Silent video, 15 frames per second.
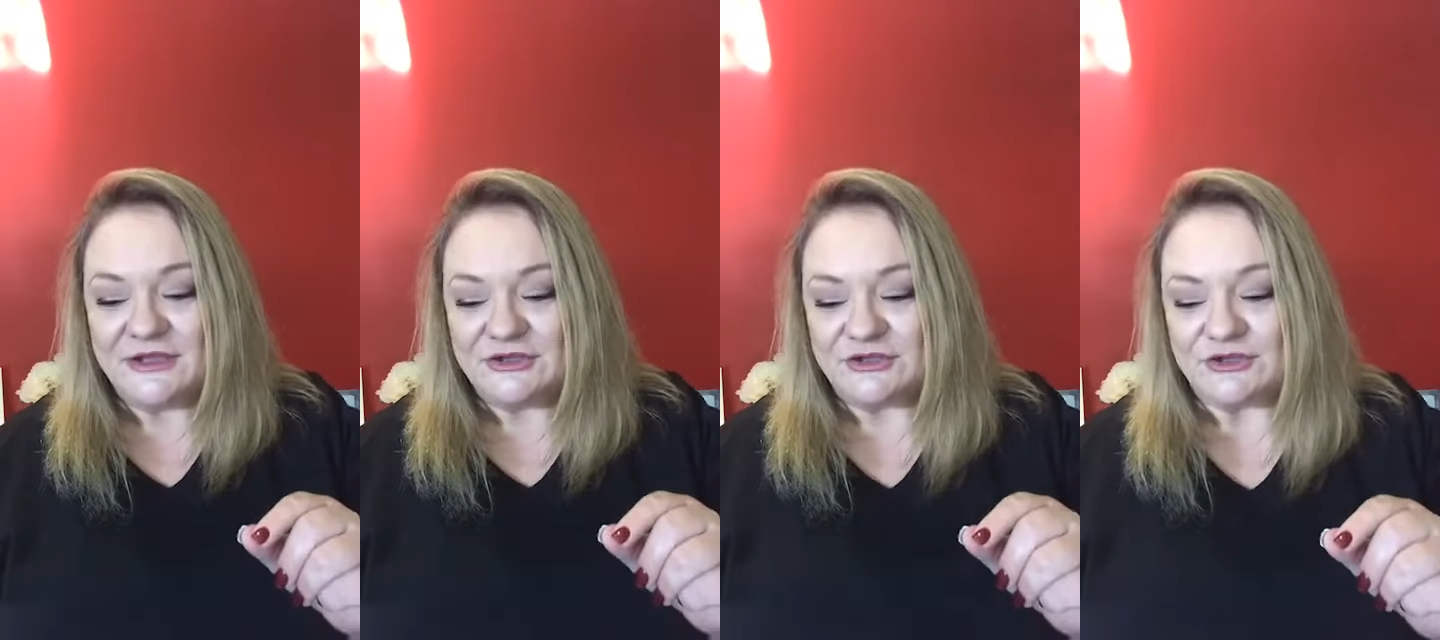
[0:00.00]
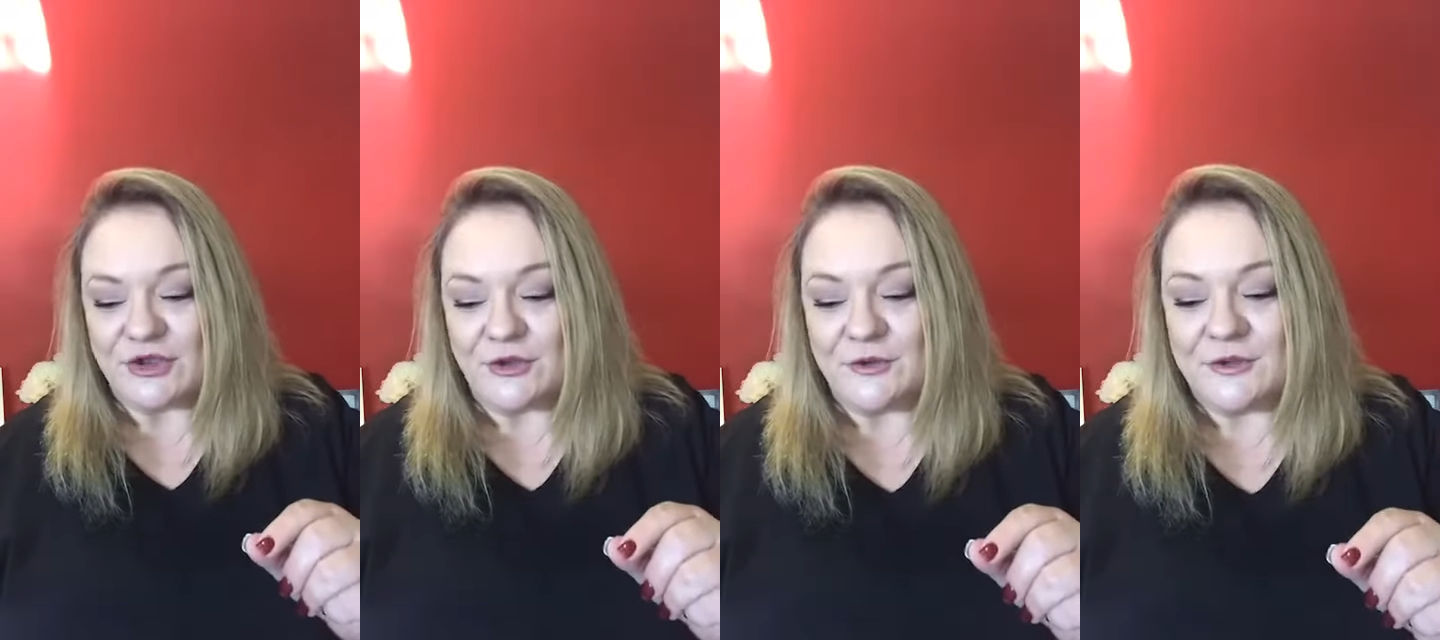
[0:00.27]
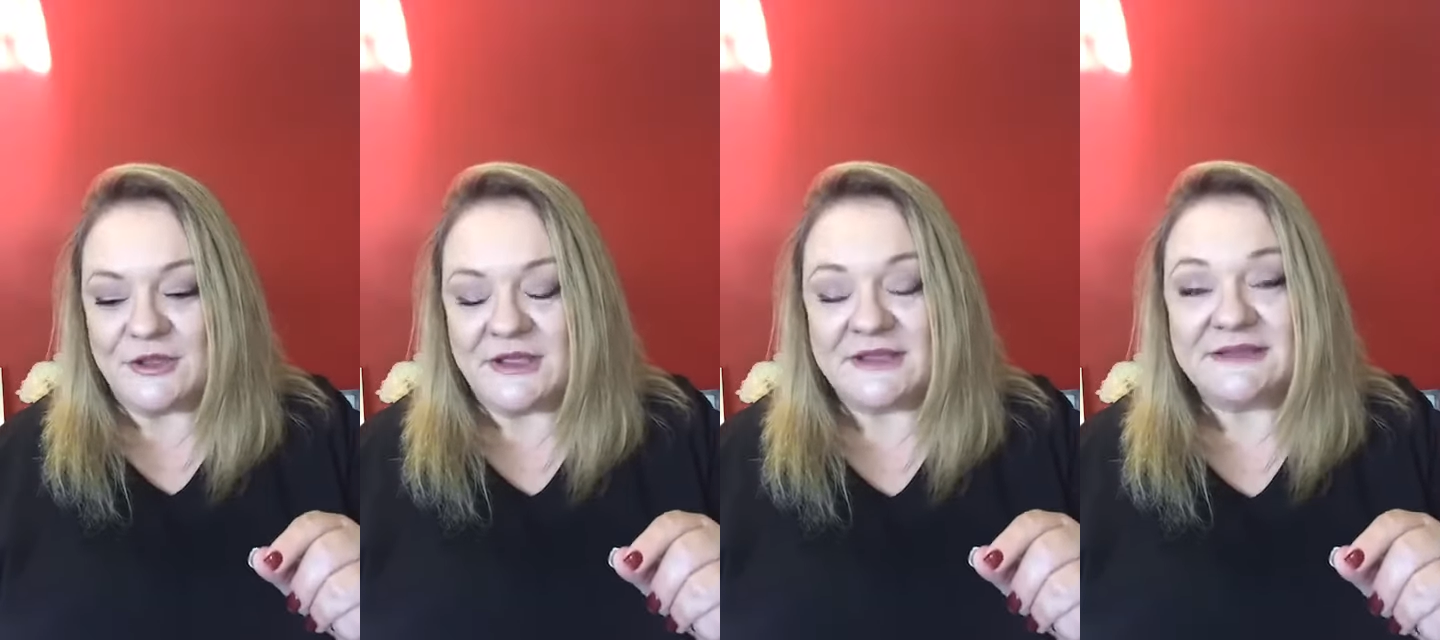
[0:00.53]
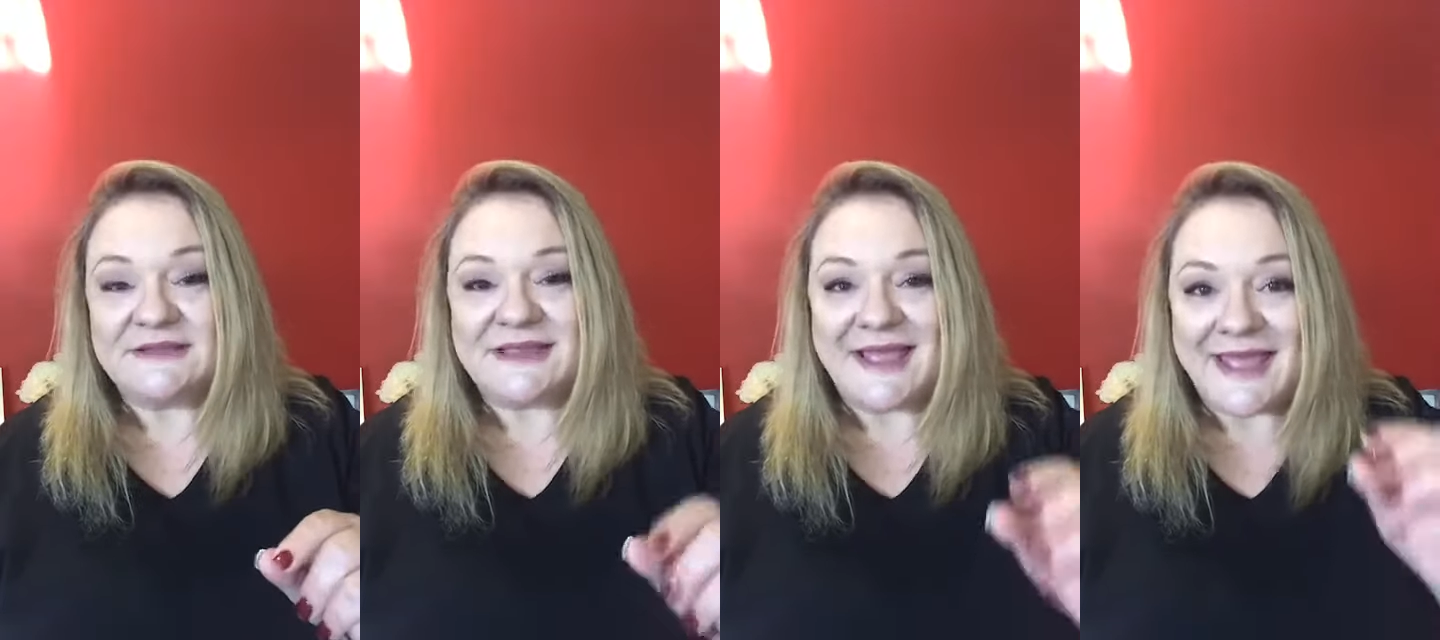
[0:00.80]
So
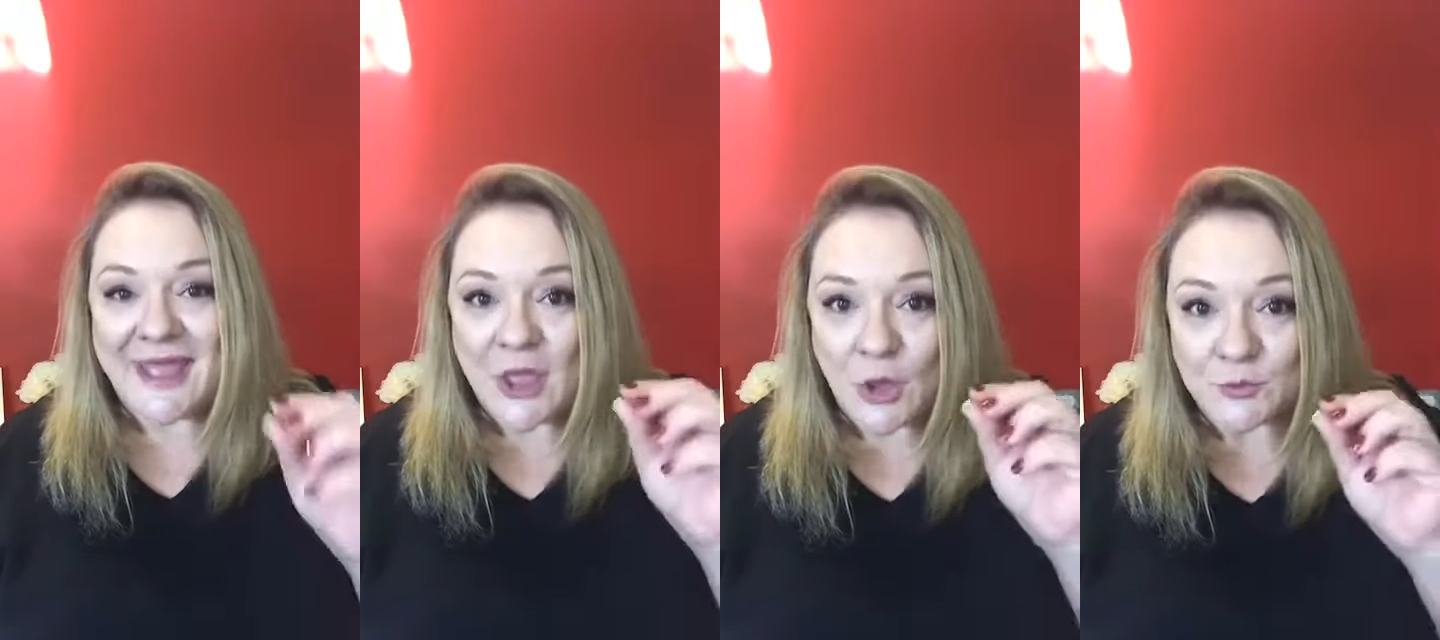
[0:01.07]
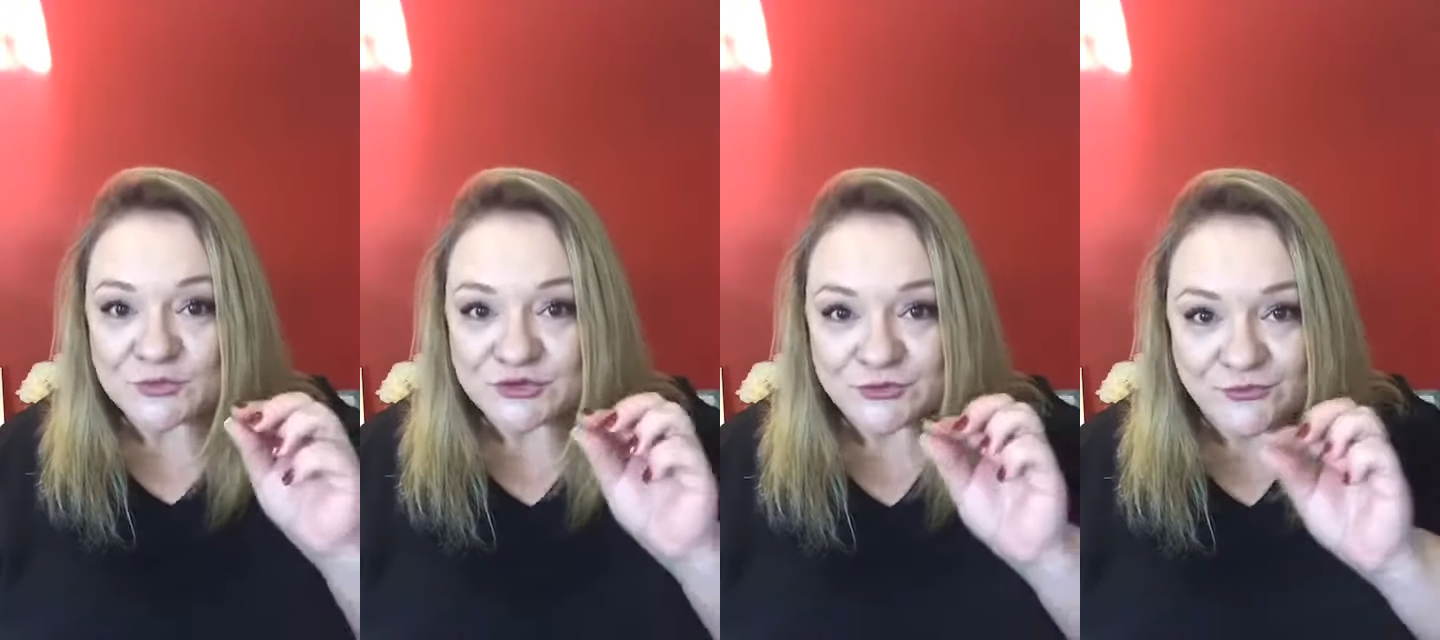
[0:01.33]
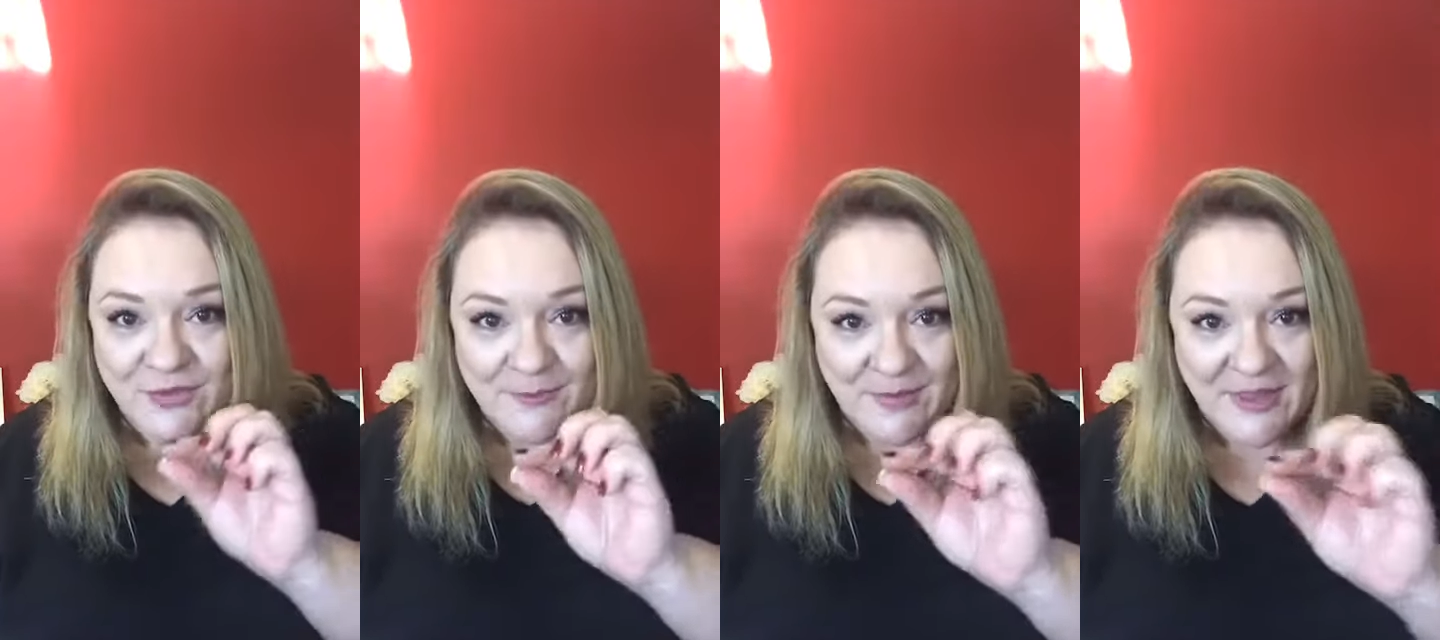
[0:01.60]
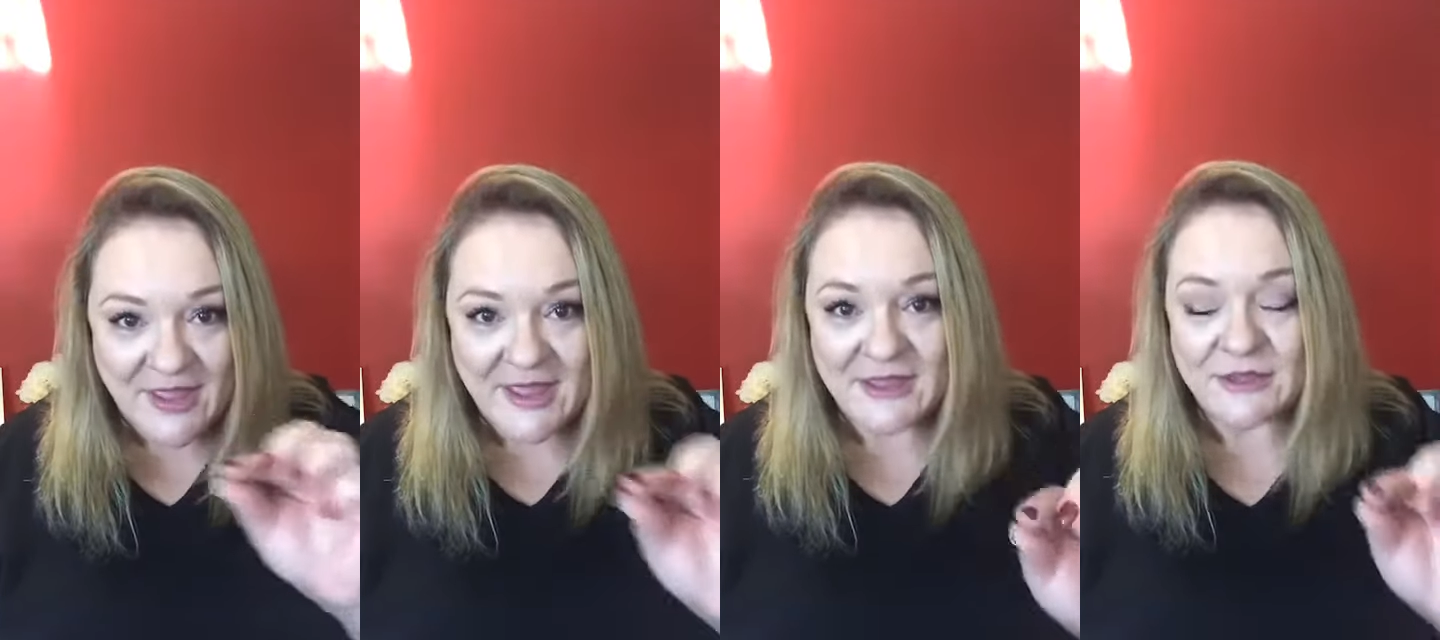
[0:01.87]
it helps to
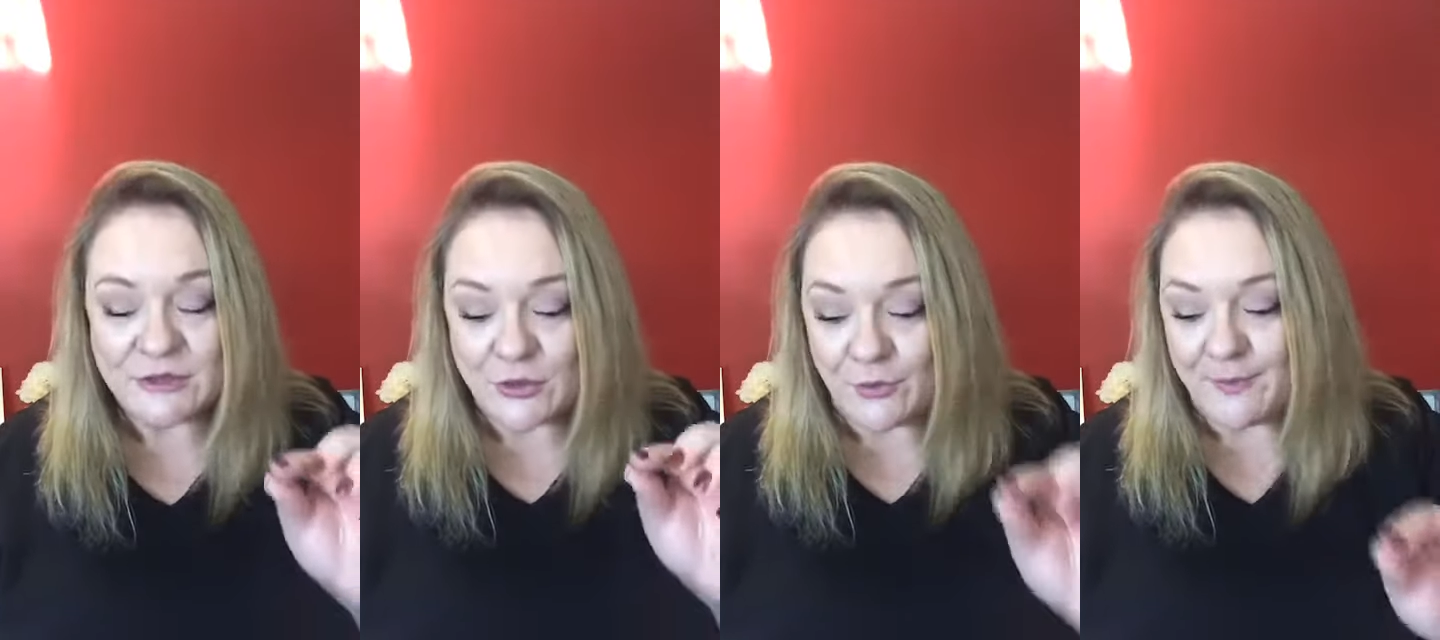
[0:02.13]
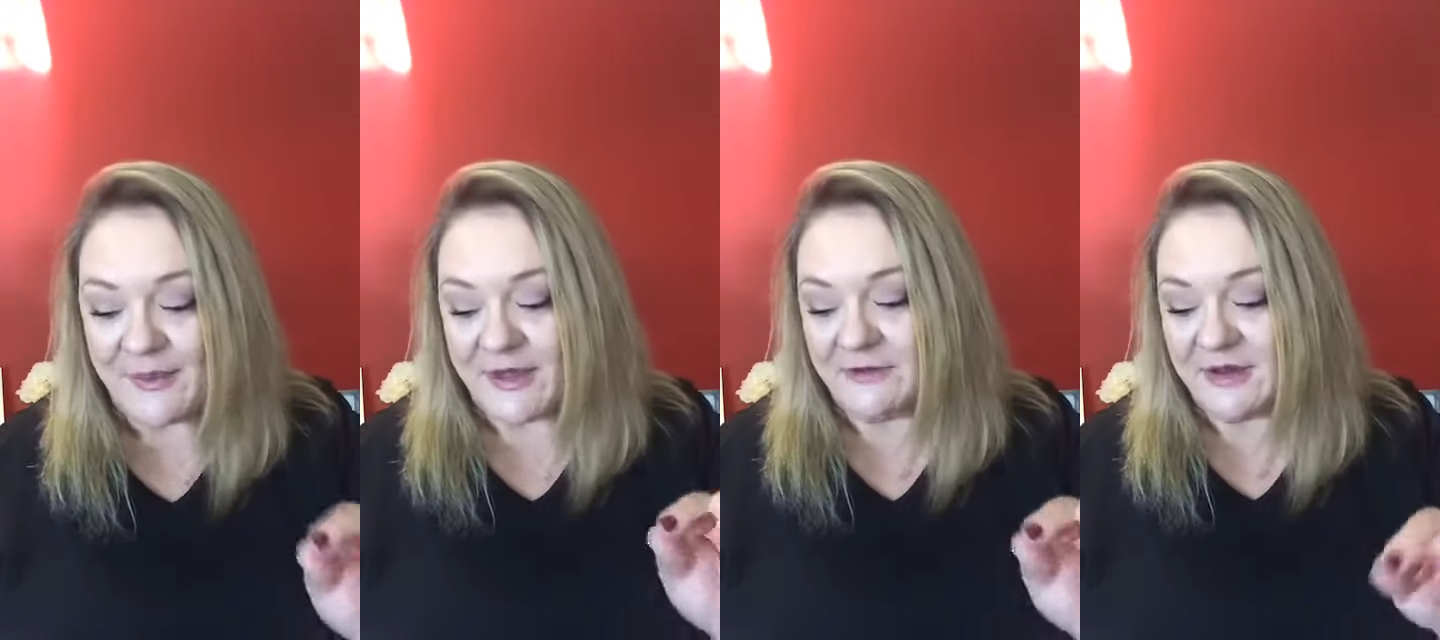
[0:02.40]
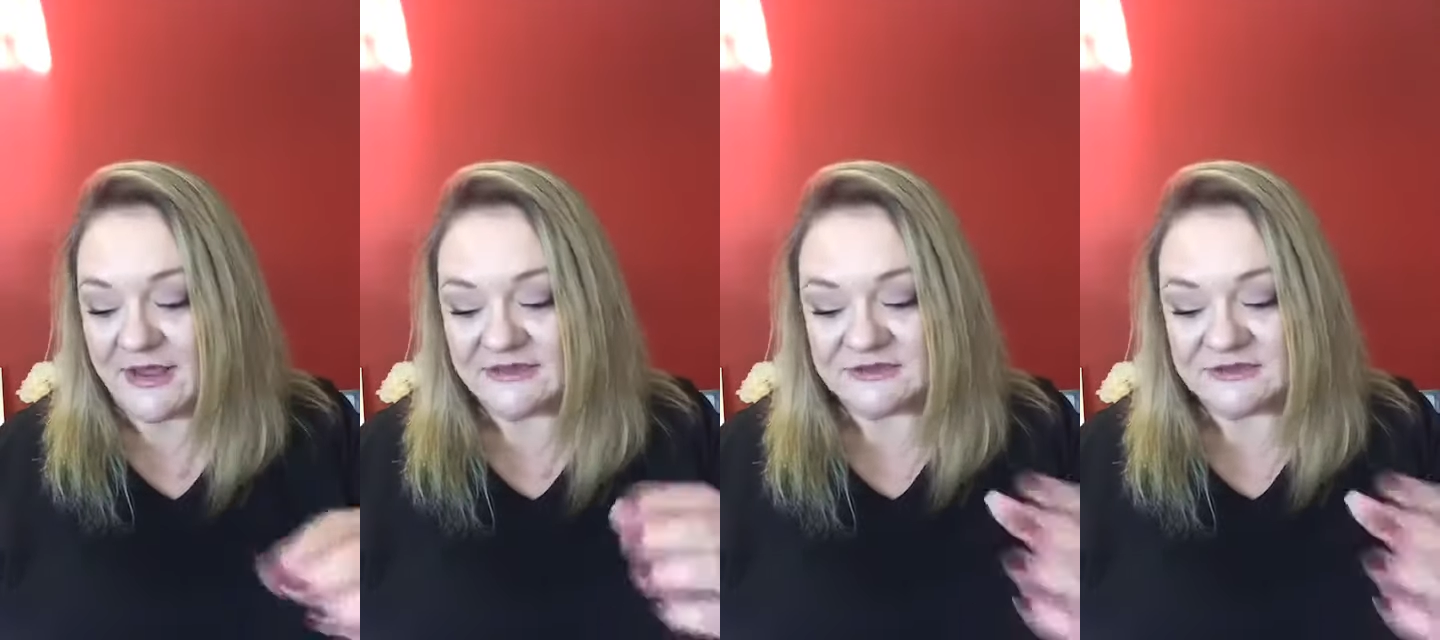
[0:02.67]
repair your barrier.